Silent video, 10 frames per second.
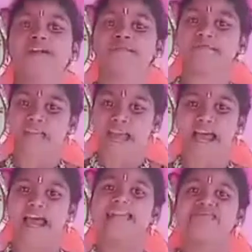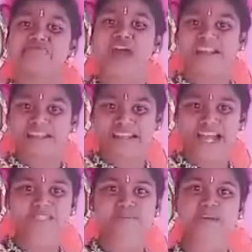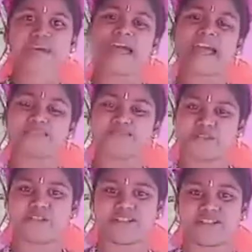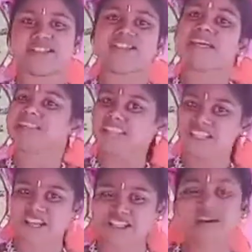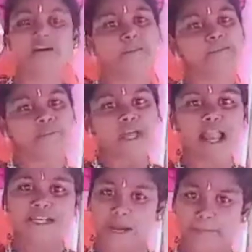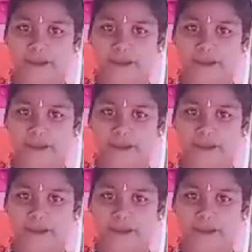and writing and speaking expression. These are the algebra parts.